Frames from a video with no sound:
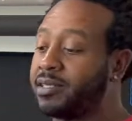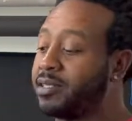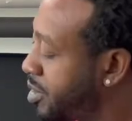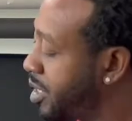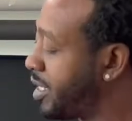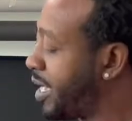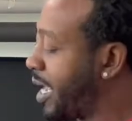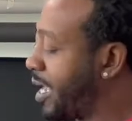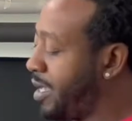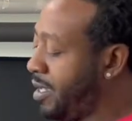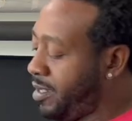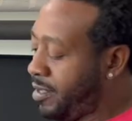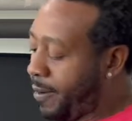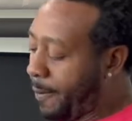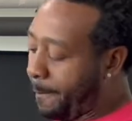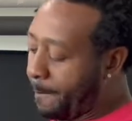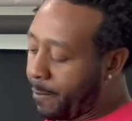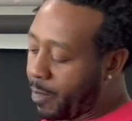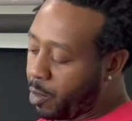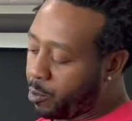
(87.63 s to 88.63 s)
Today,
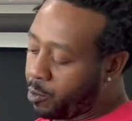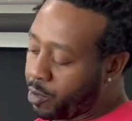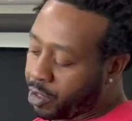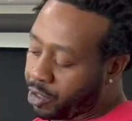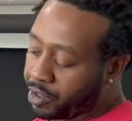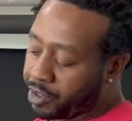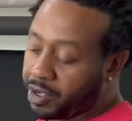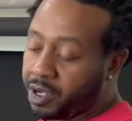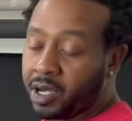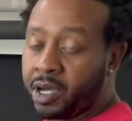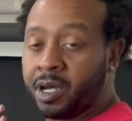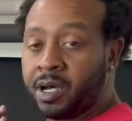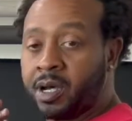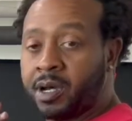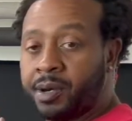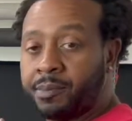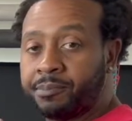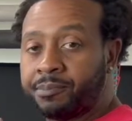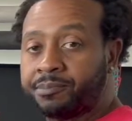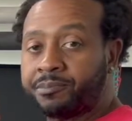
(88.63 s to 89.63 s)
we're
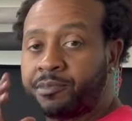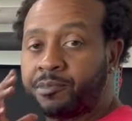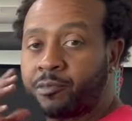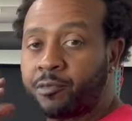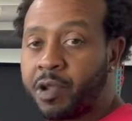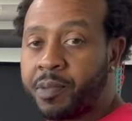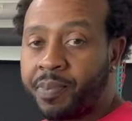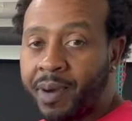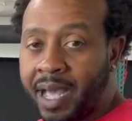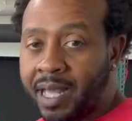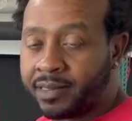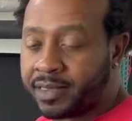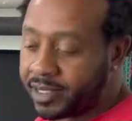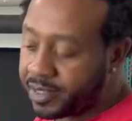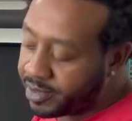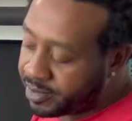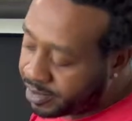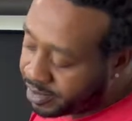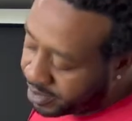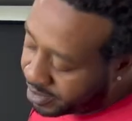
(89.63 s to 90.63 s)
gonna repot
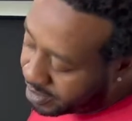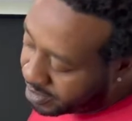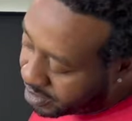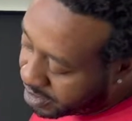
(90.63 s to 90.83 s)
this.